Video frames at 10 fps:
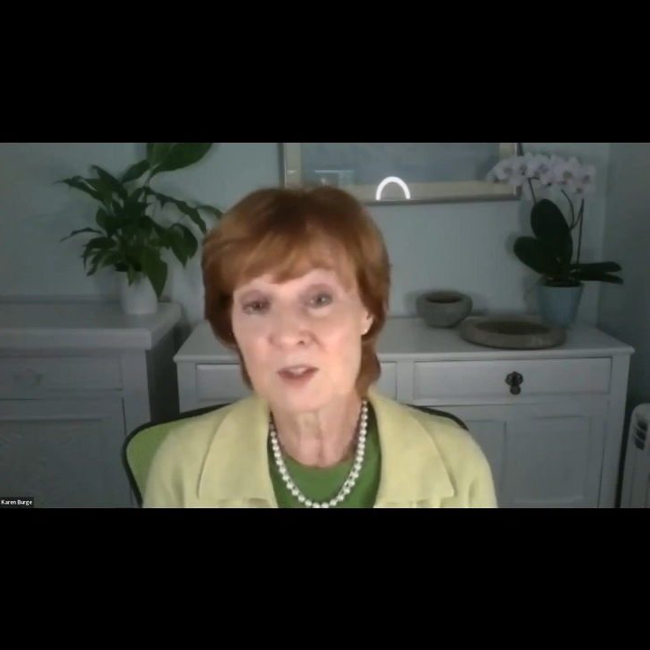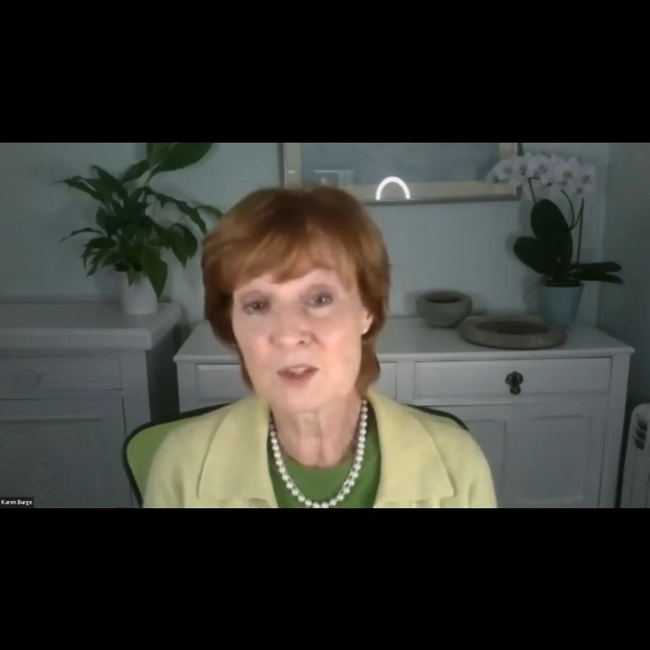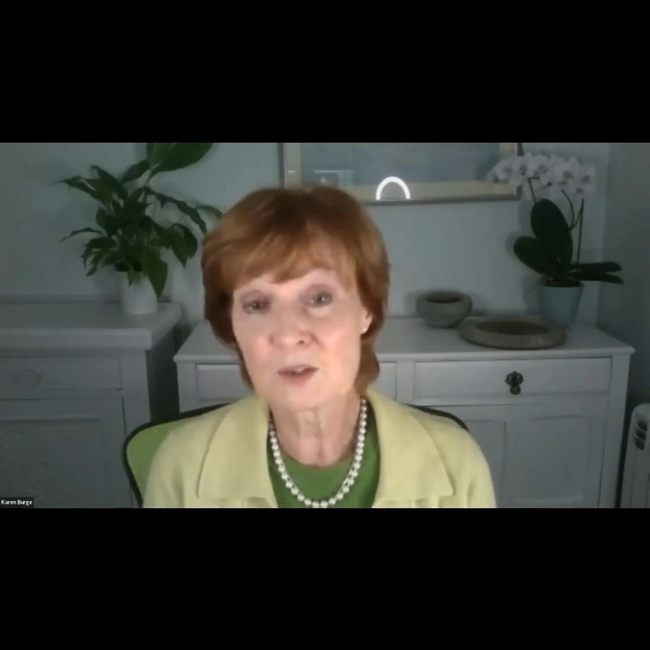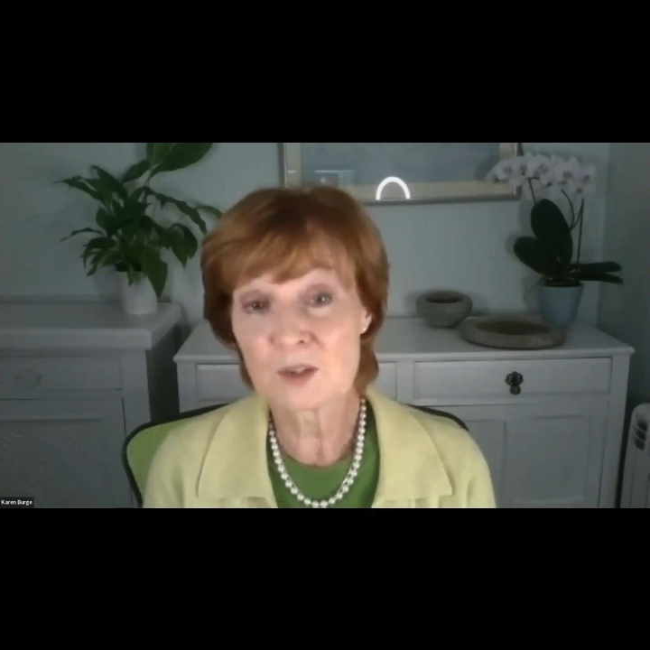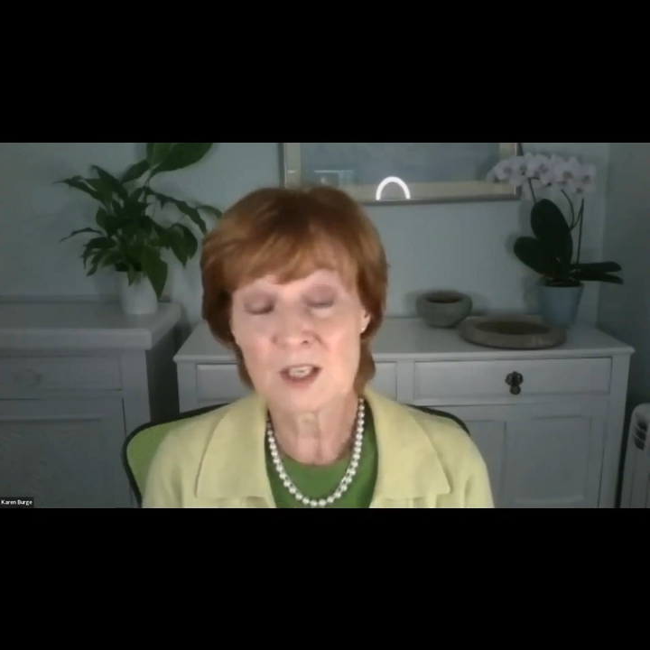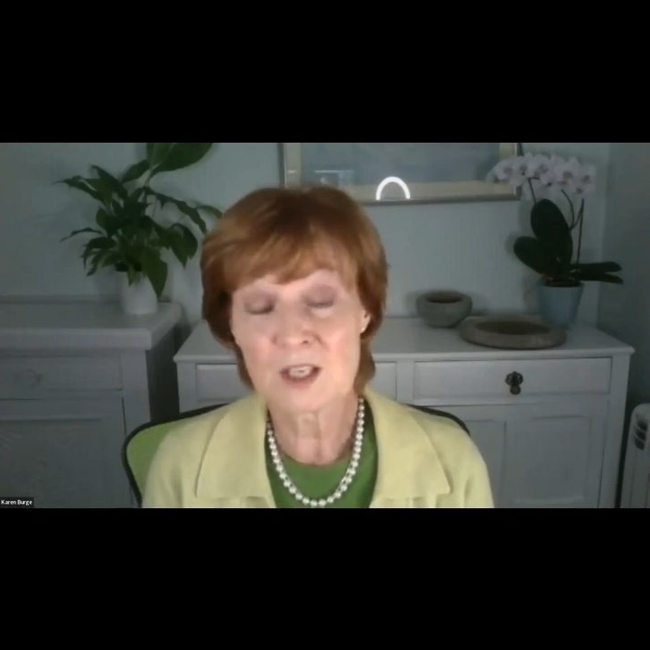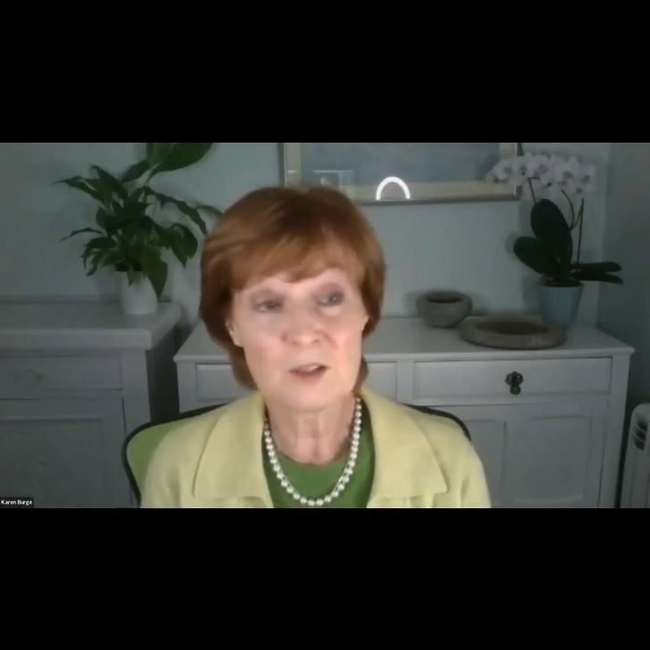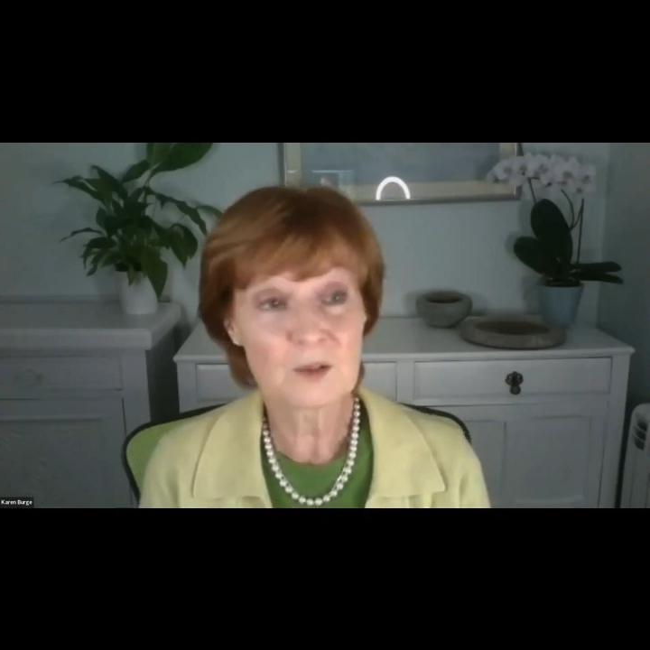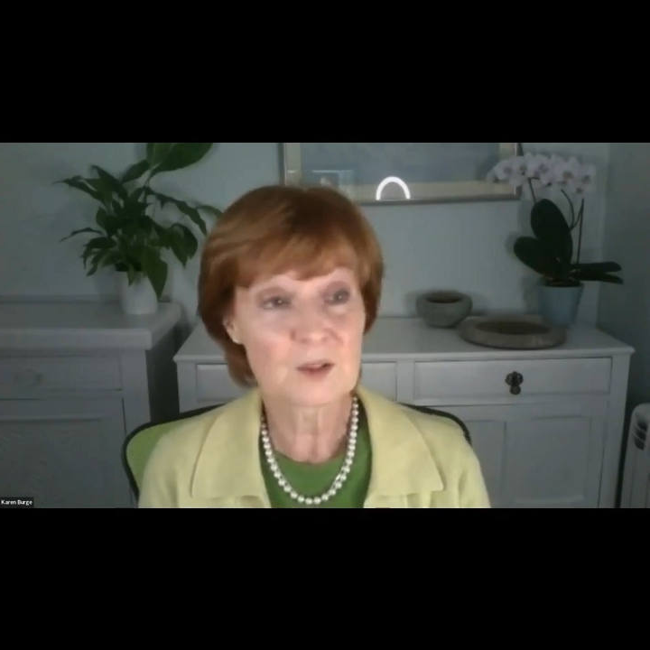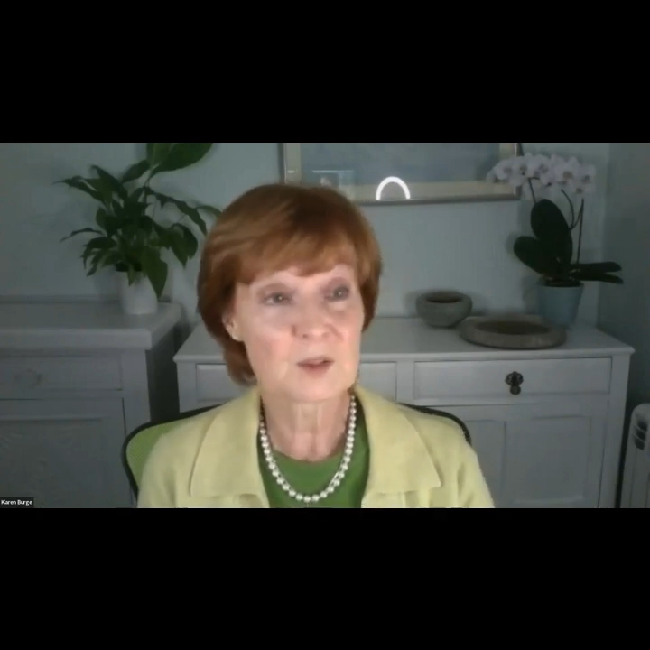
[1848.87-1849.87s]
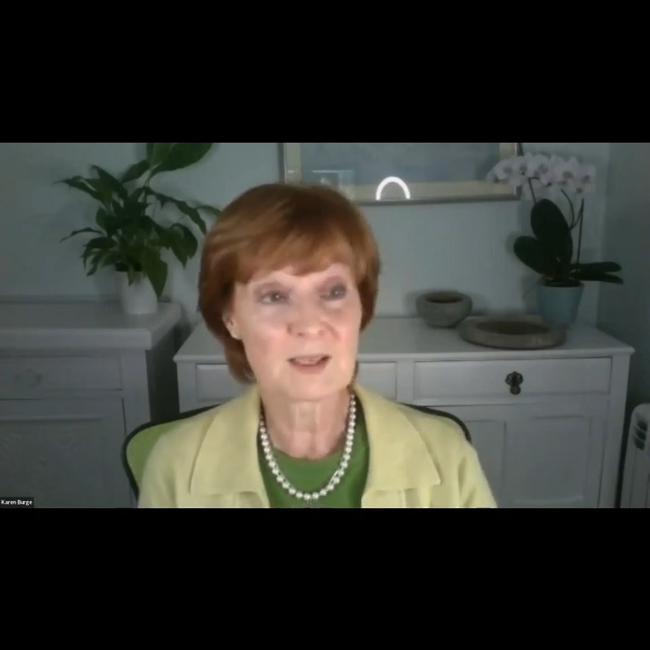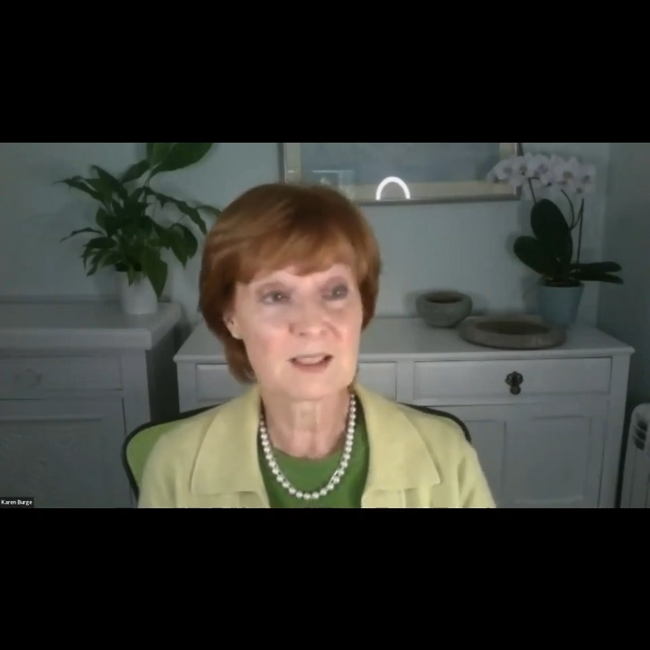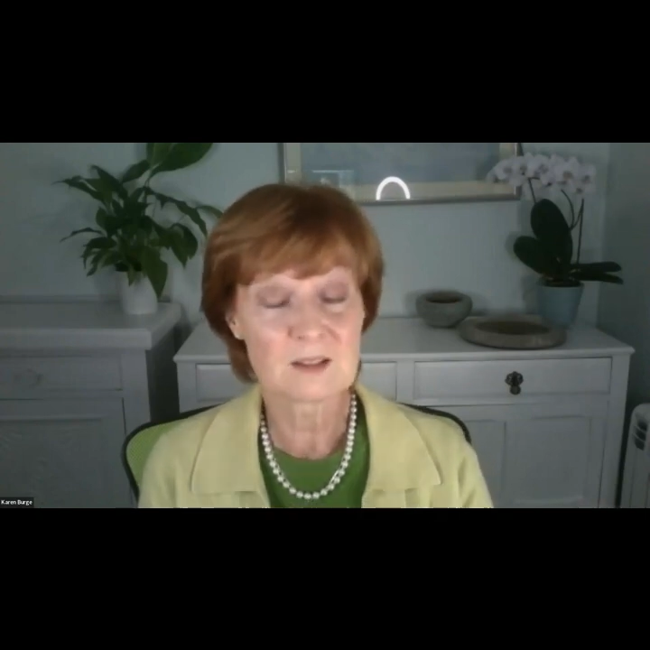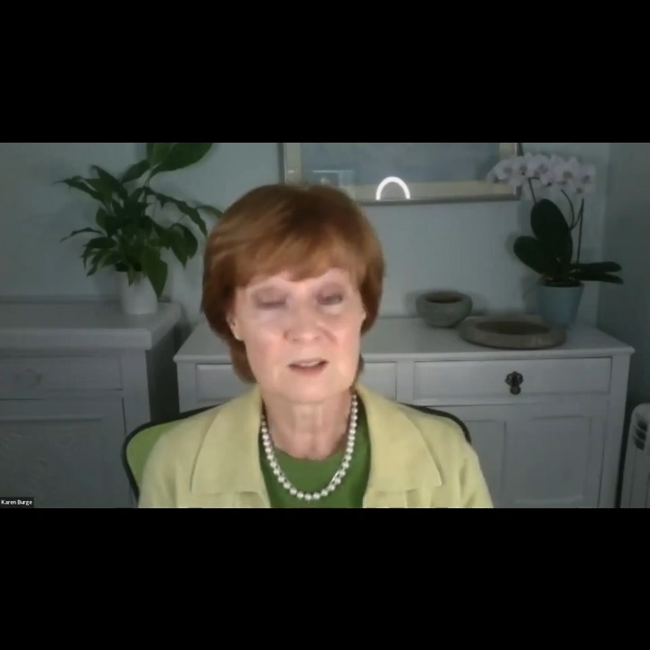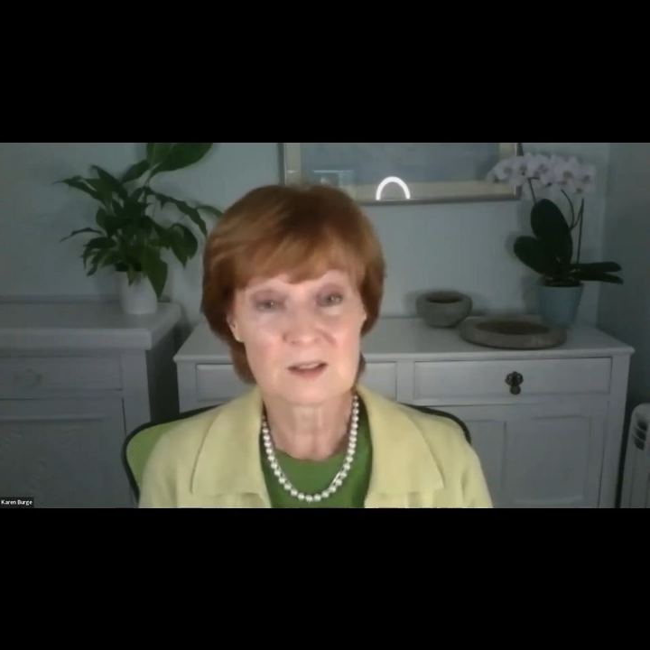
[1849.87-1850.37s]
store and you can spend